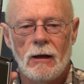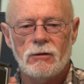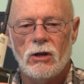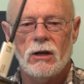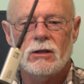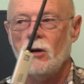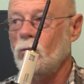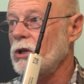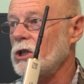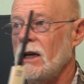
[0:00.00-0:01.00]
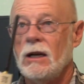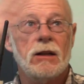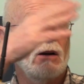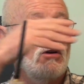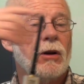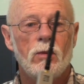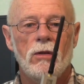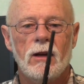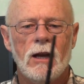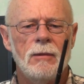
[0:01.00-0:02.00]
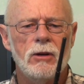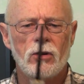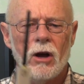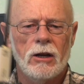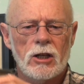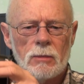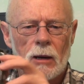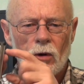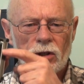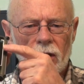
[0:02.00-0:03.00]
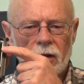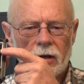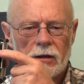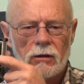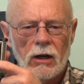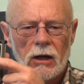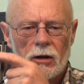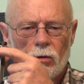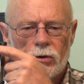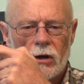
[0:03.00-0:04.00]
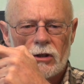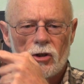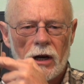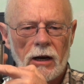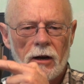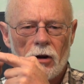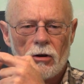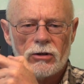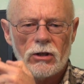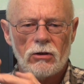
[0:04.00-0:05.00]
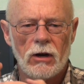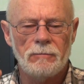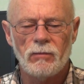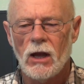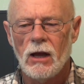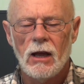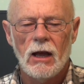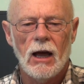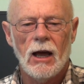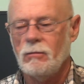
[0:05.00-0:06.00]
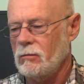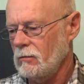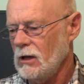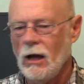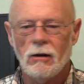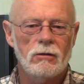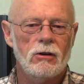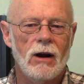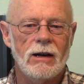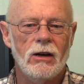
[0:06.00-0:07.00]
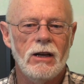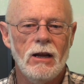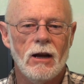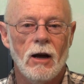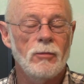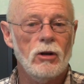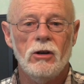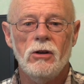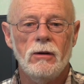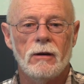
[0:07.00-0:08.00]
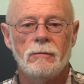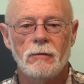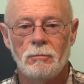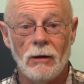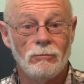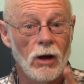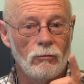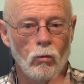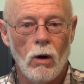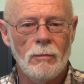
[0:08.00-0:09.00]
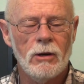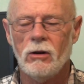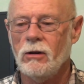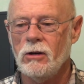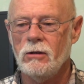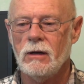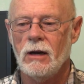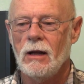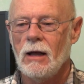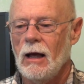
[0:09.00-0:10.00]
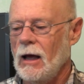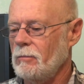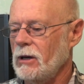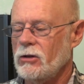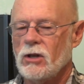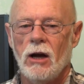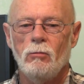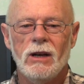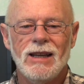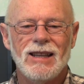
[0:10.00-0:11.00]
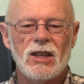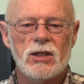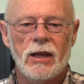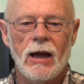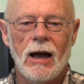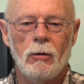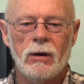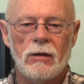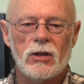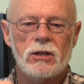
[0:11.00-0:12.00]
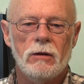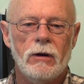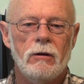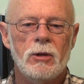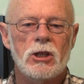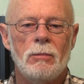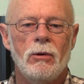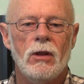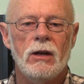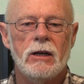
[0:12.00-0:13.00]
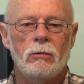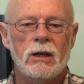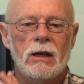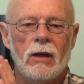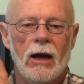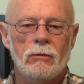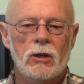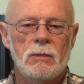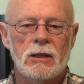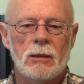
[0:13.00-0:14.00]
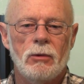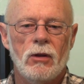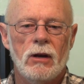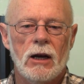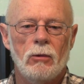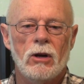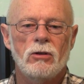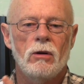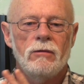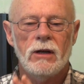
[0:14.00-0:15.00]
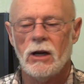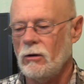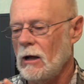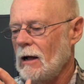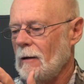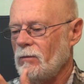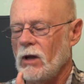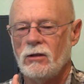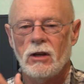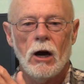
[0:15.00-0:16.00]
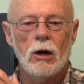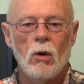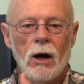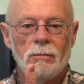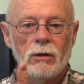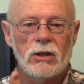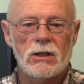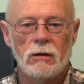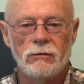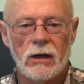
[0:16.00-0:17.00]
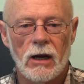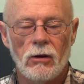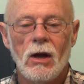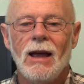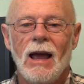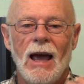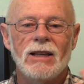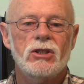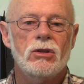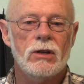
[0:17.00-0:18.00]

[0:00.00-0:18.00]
so you can tell which heading they're on and whether they're coming or going just by watching the little call signs tracking across the screen. Great idea. I'm not going to do it. But why am I not going to do it? Because I want to get this thing, I want to get the software image up on the net. I want to get the hardware specs up on the net. I want to do a video a DIY build-it-yourself video as soon